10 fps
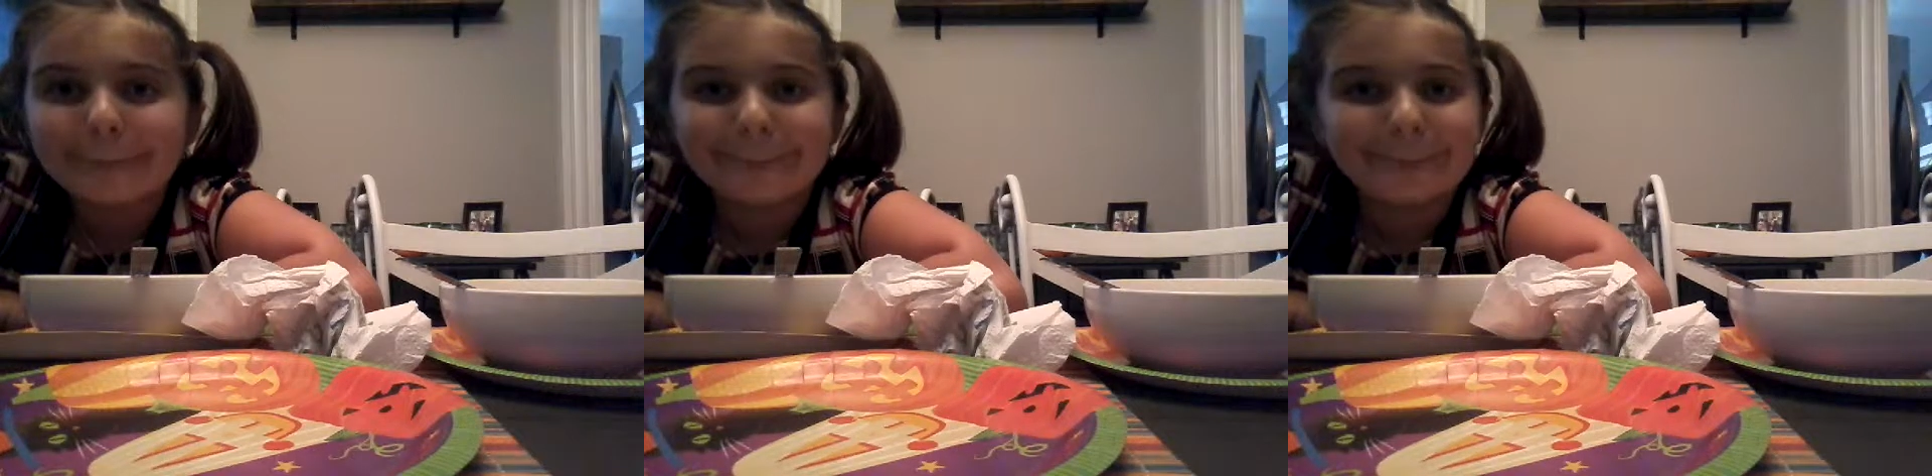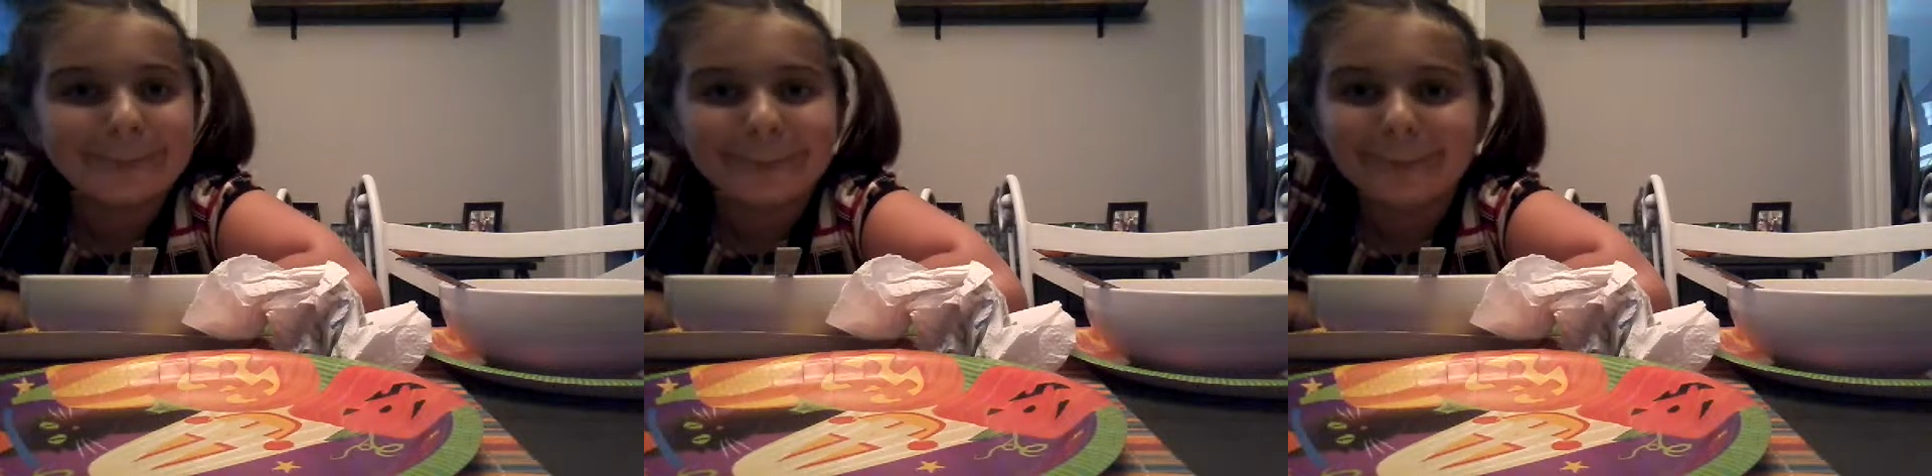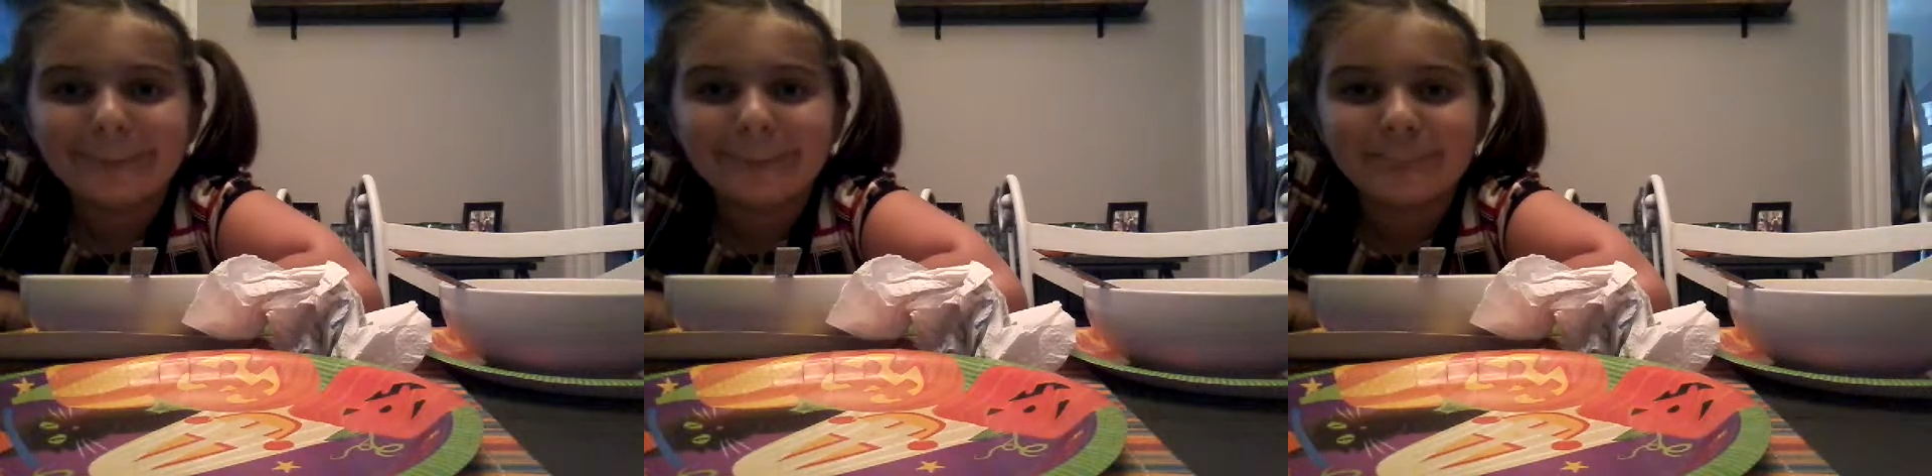Mm -mm.
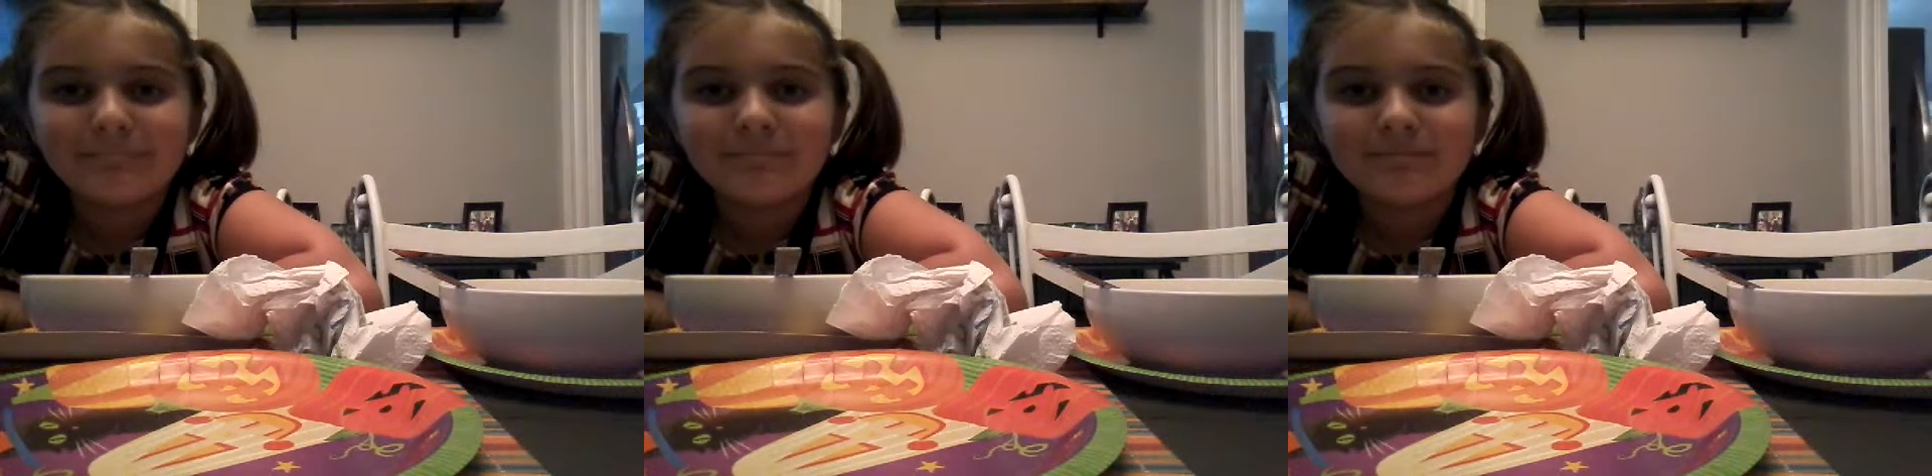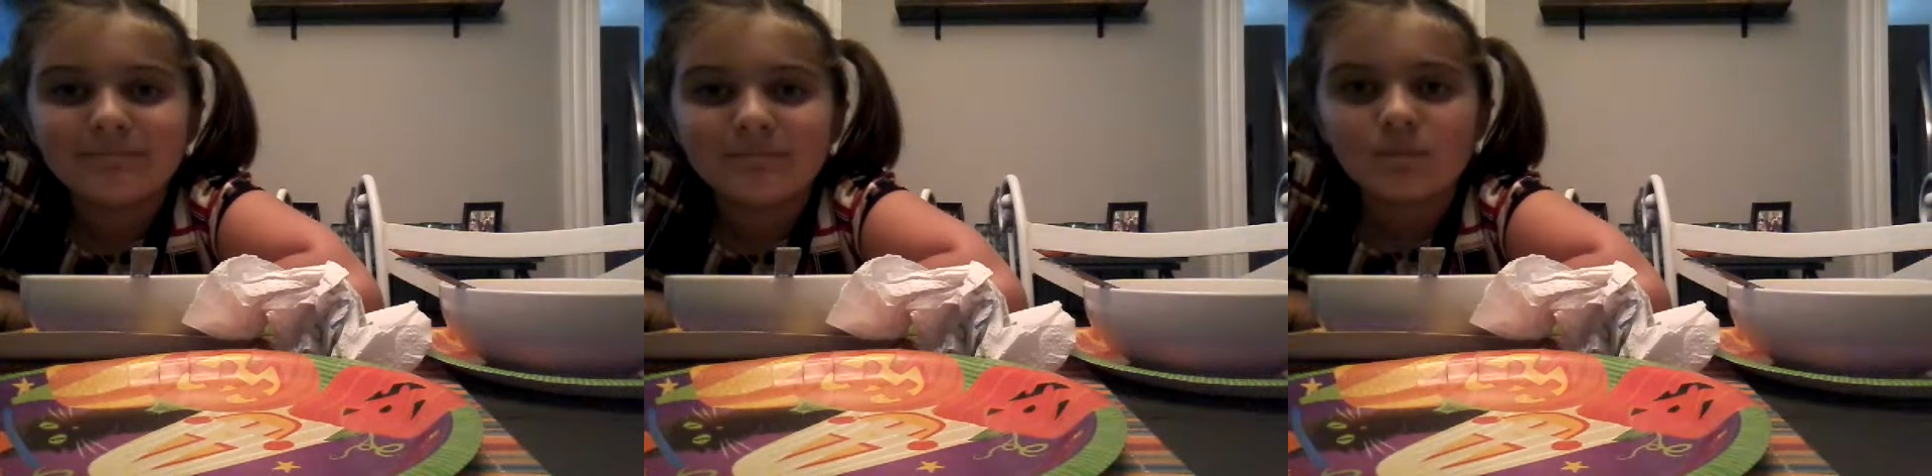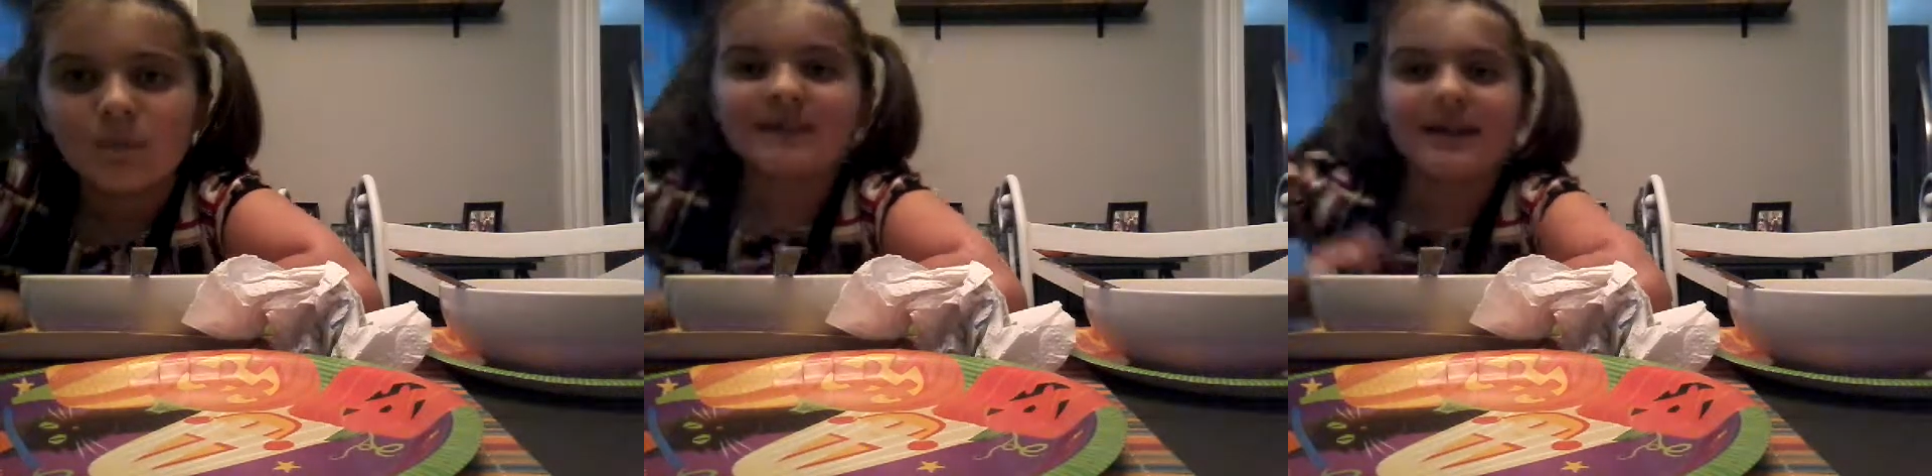Okay.
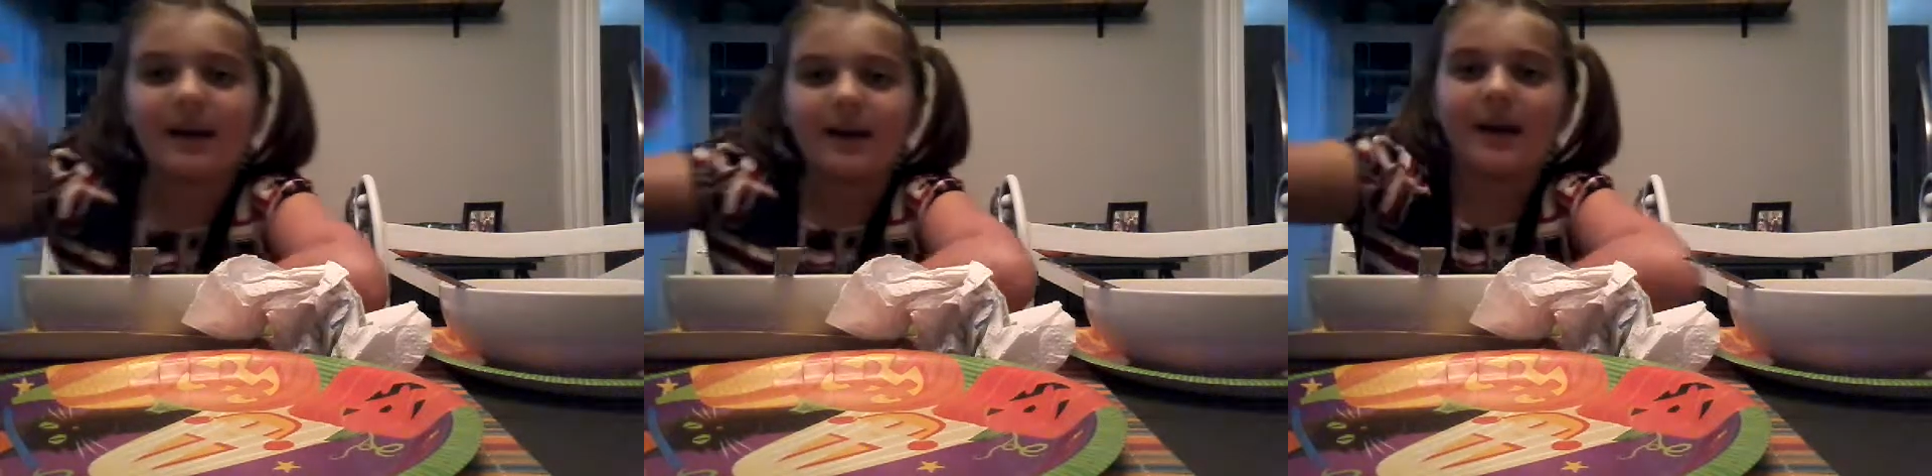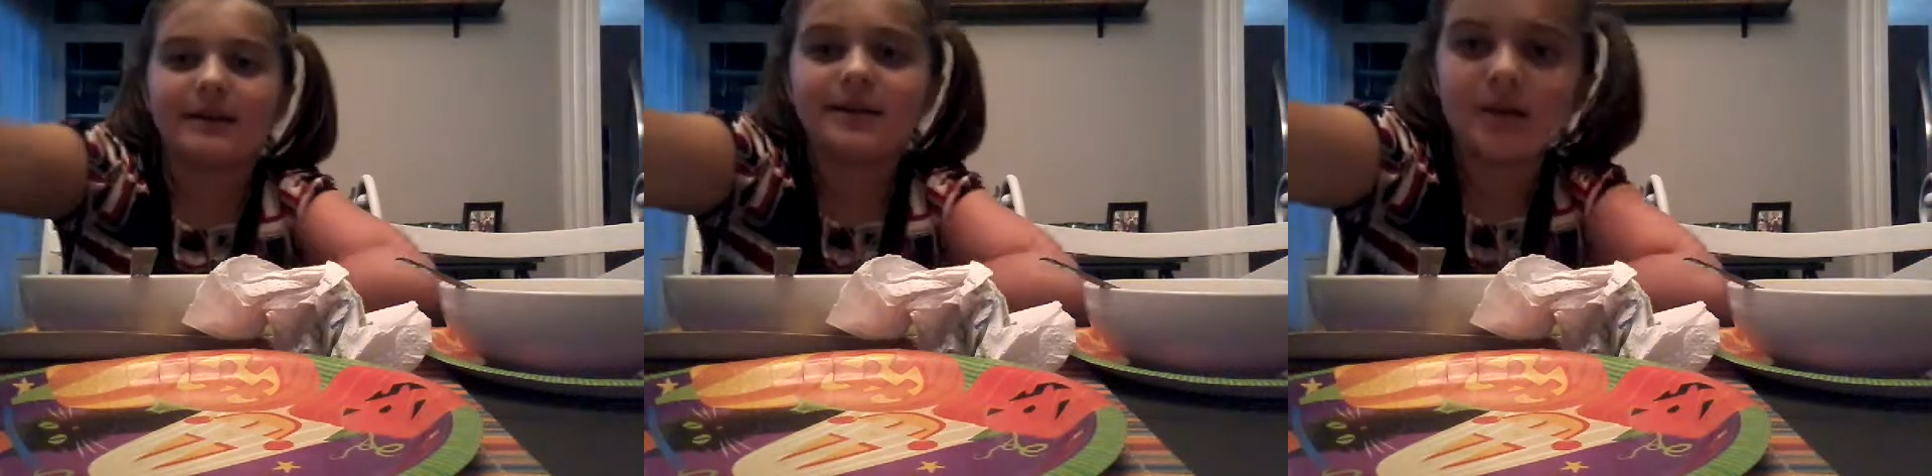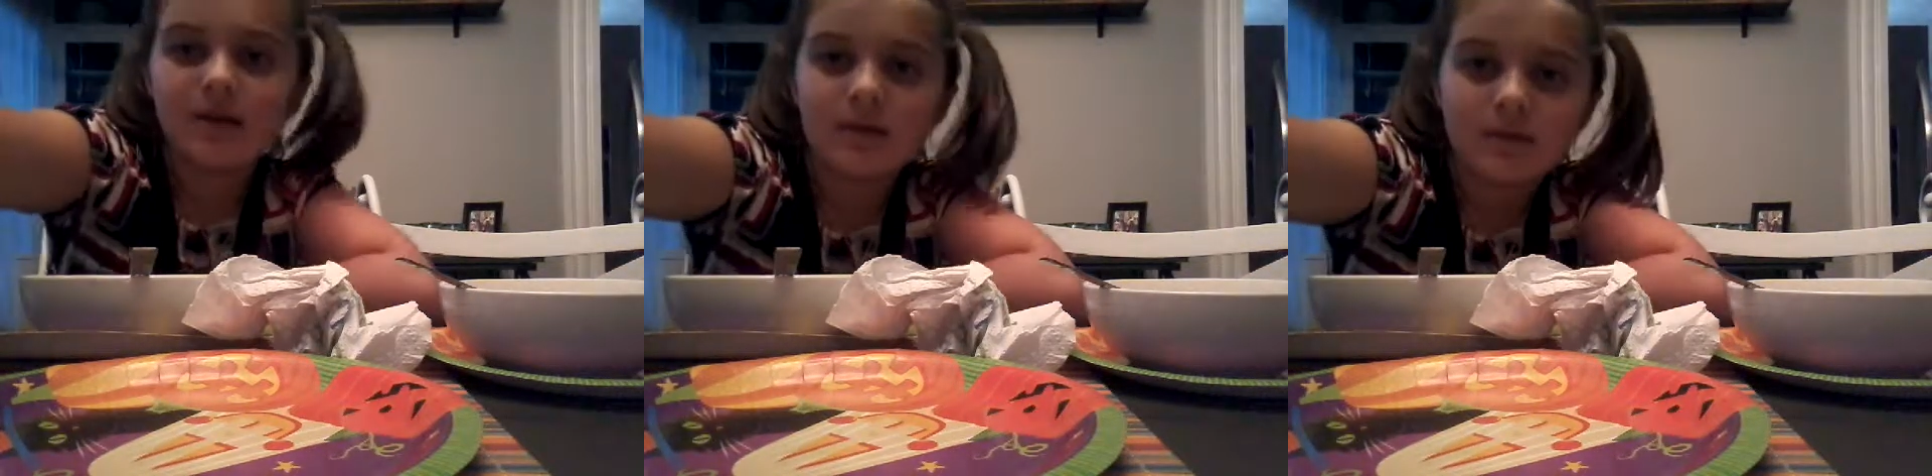One second, guys.
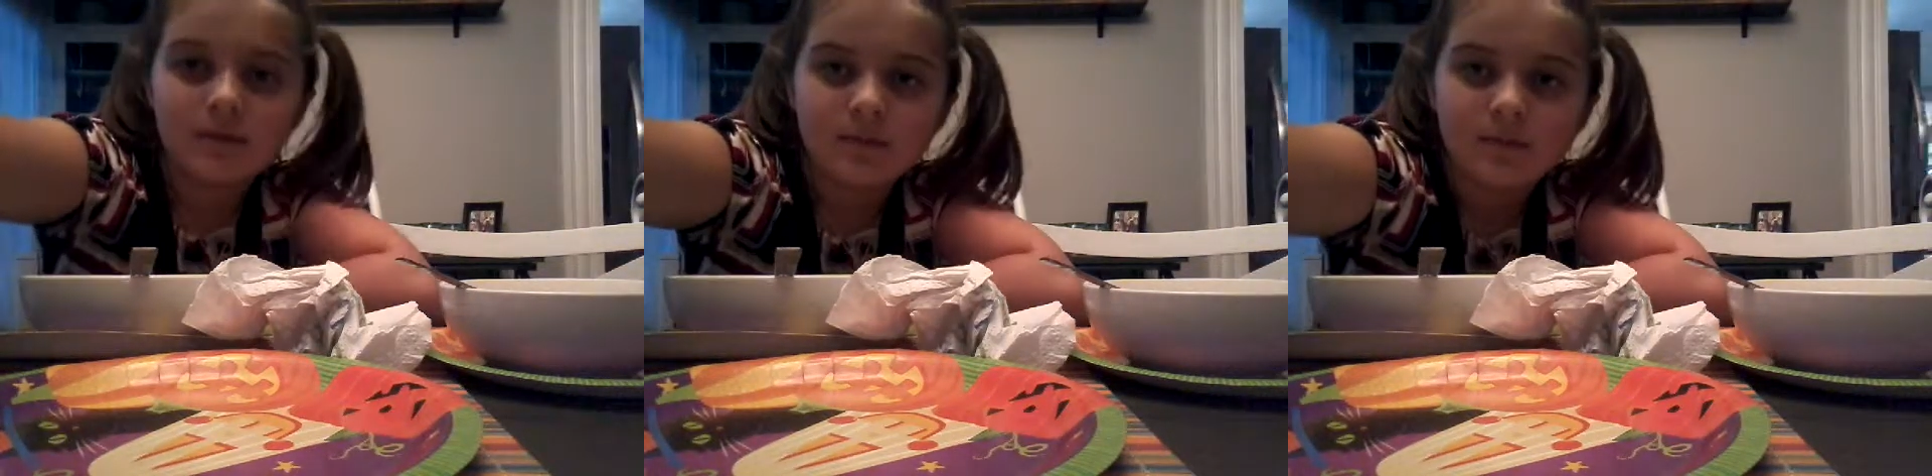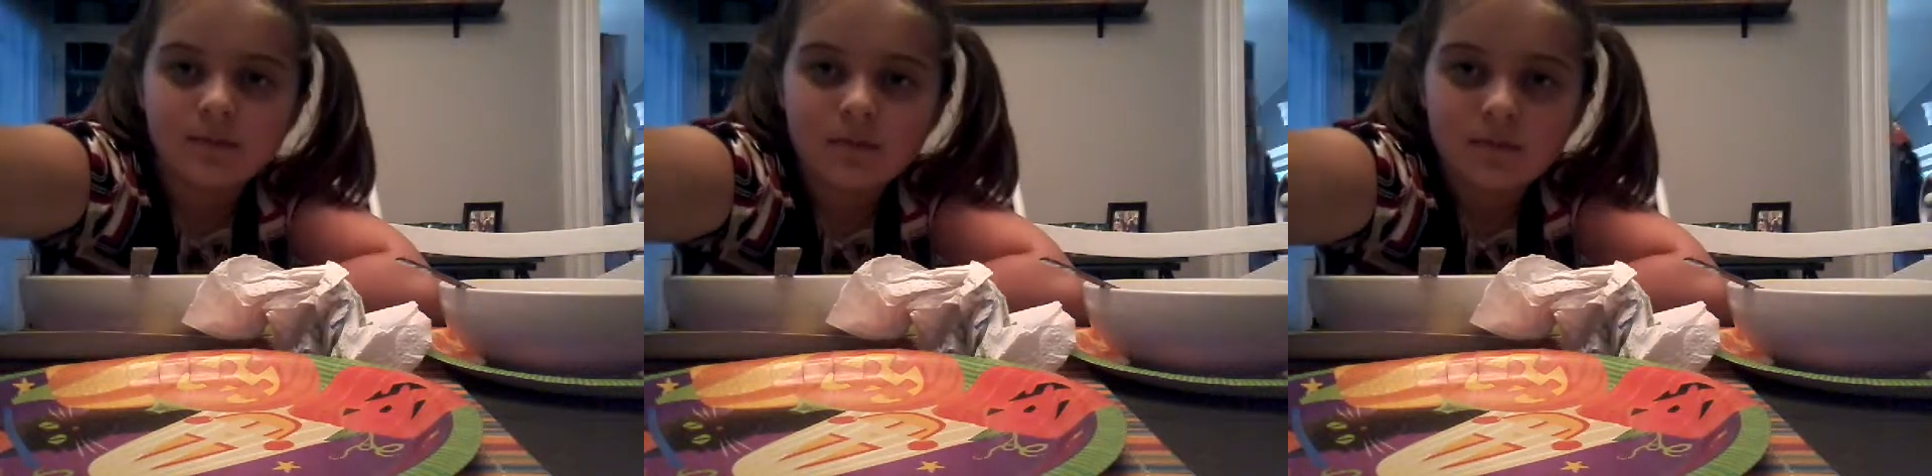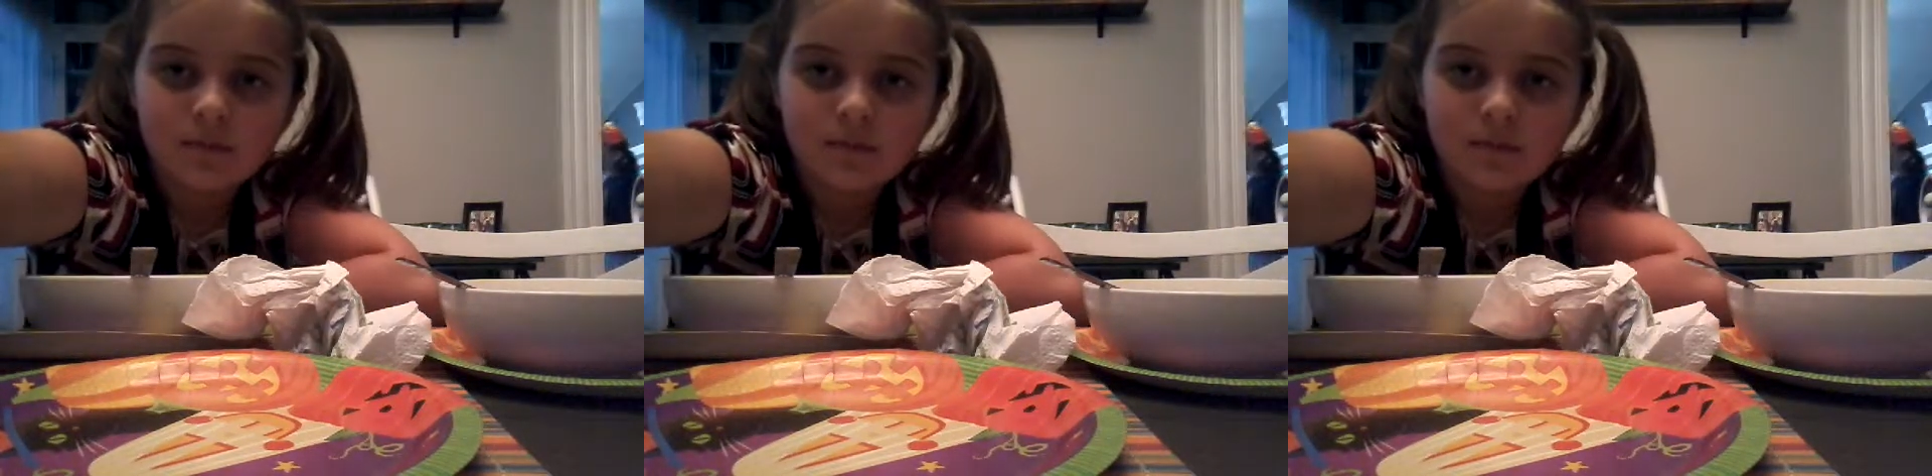Oh.